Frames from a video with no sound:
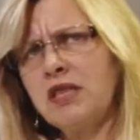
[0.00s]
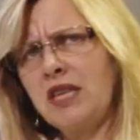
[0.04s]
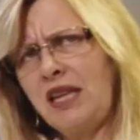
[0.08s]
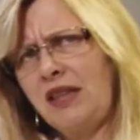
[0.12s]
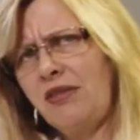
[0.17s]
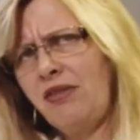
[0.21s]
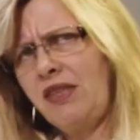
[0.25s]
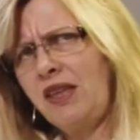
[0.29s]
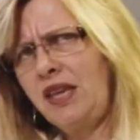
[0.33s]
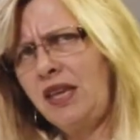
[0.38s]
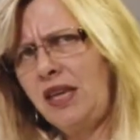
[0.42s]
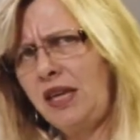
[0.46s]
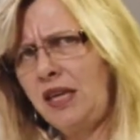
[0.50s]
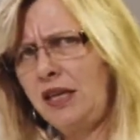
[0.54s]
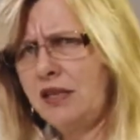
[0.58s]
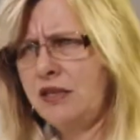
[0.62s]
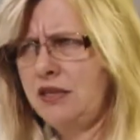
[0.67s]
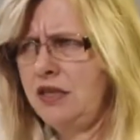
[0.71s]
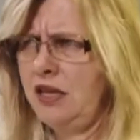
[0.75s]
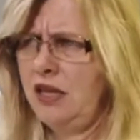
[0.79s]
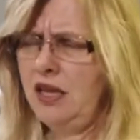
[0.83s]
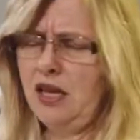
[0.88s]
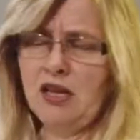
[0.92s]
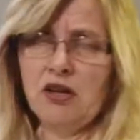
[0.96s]
in the
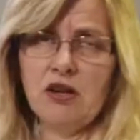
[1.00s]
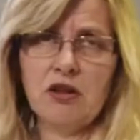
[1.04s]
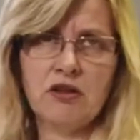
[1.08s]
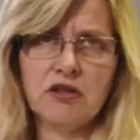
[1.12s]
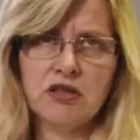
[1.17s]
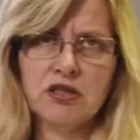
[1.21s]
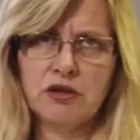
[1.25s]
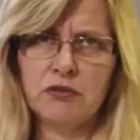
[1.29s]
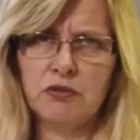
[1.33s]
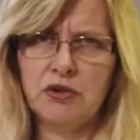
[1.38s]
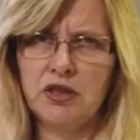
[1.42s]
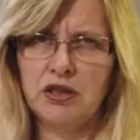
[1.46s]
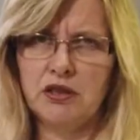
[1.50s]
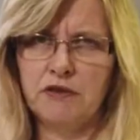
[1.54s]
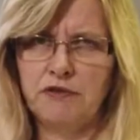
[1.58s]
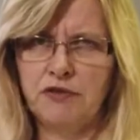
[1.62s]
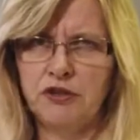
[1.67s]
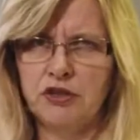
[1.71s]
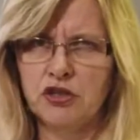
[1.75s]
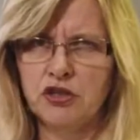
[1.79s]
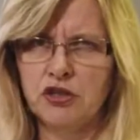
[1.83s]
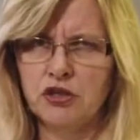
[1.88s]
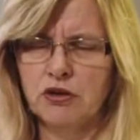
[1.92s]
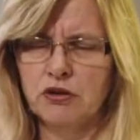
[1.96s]
Easy and also in the
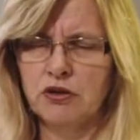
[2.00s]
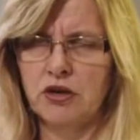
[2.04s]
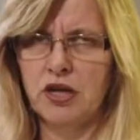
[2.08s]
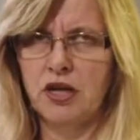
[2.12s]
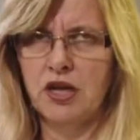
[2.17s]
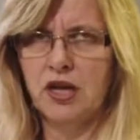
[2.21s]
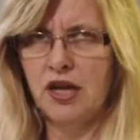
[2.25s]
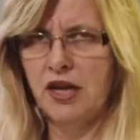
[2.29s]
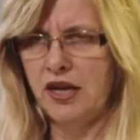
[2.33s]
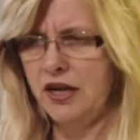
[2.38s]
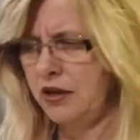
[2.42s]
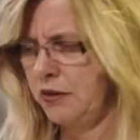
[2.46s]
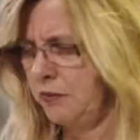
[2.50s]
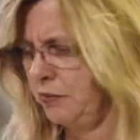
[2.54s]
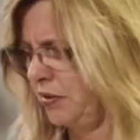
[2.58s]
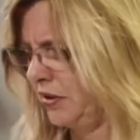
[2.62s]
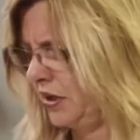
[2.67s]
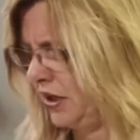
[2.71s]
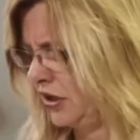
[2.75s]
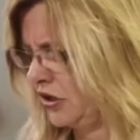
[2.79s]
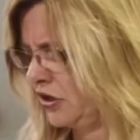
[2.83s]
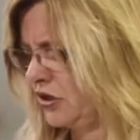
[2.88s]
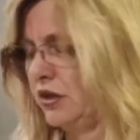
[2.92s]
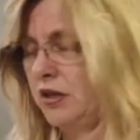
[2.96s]
future higher
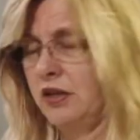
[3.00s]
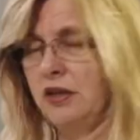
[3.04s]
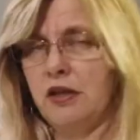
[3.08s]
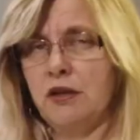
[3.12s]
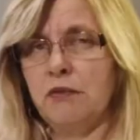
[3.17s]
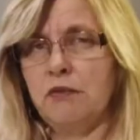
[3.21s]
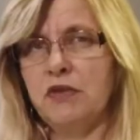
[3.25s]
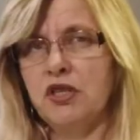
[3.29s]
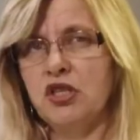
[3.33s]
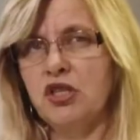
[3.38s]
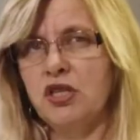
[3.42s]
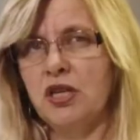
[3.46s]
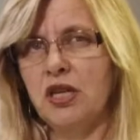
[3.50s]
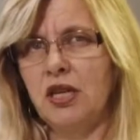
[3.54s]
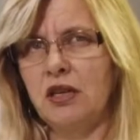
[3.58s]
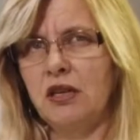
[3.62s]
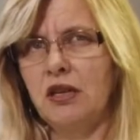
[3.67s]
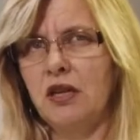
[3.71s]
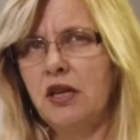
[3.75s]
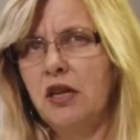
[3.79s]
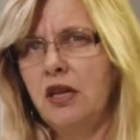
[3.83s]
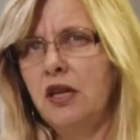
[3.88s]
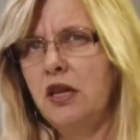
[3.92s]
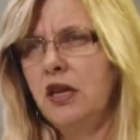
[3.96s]
production machine.
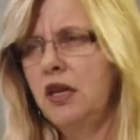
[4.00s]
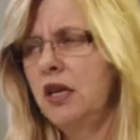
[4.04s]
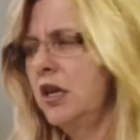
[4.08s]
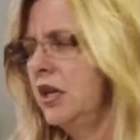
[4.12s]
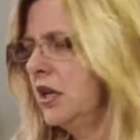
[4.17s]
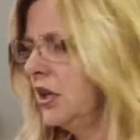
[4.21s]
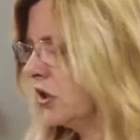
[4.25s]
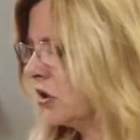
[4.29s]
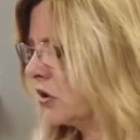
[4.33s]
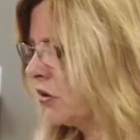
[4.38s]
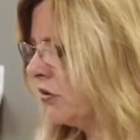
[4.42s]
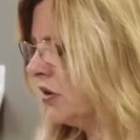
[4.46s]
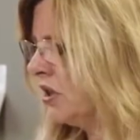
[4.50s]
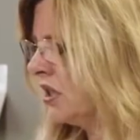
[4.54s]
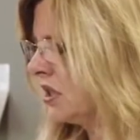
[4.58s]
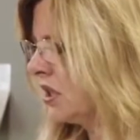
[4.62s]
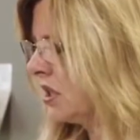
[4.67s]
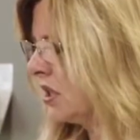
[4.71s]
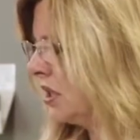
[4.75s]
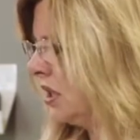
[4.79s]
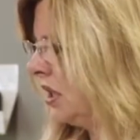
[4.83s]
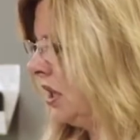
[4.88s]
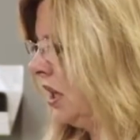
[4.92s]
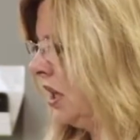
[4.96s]
So
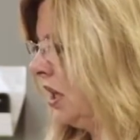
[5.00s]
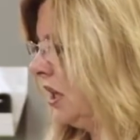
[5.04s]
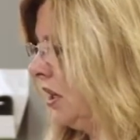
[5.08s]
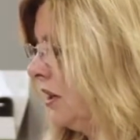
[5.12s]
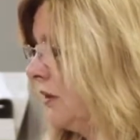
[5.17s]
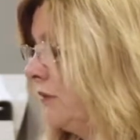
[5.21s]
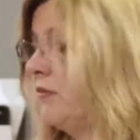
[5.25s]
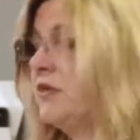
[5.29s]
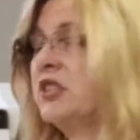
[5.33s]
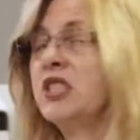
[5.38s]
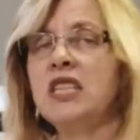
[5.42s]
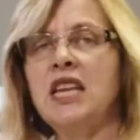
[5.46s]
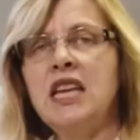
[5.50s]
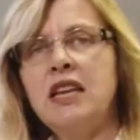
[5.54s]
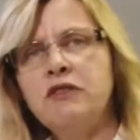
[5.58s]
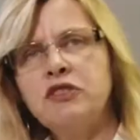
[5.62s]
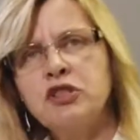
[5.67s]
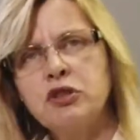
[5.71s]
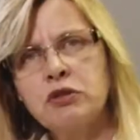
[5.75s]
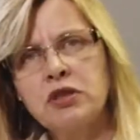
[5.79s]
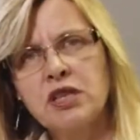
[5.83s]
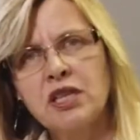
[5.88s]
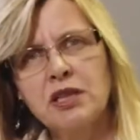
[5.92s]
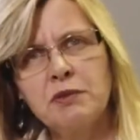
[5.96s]
this saves
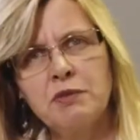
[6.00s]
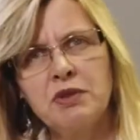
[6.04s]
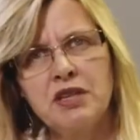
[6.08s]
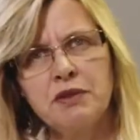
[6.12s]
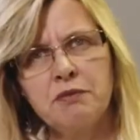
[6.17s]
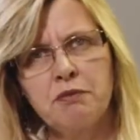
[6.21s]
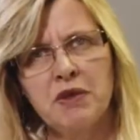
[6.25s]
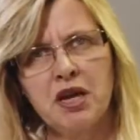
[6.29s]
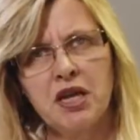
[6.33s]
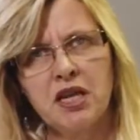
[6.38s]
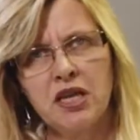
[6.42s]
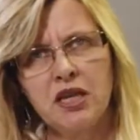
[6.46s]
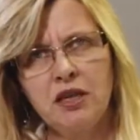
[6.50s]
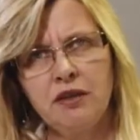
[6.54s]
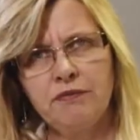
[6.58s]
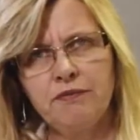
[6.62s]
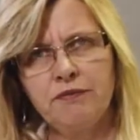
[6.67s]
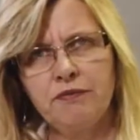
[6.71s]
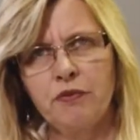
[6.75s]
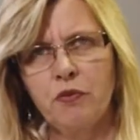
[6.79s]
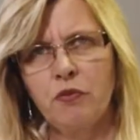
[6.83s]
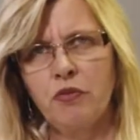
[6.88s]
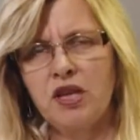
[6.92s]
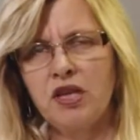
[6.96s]
you a little bit of money
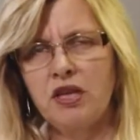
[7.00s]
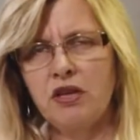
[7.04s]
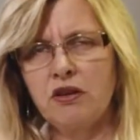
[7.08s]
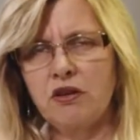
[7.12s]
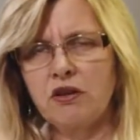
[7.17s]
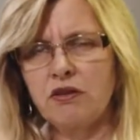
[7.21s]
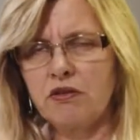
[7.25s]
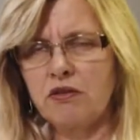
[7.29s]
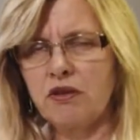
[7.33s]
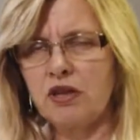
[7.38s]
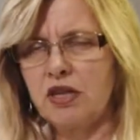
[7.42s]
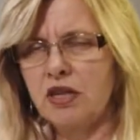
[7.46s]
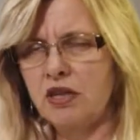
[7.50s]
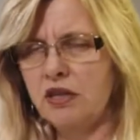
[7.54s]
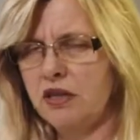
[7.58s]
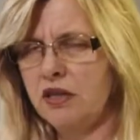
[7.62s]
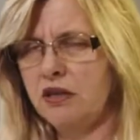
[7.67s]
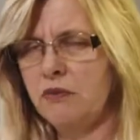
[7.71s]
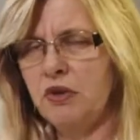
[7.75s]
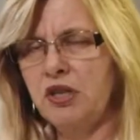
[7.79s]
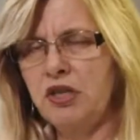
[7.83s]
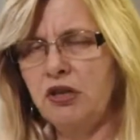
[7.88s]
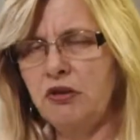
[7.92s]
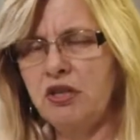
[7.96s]
when
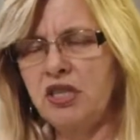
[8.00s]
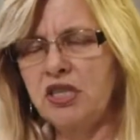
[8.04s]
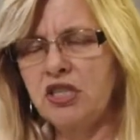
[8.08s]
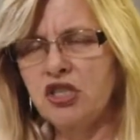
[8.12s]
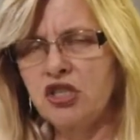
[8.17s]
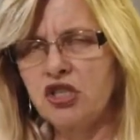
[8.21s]
you need to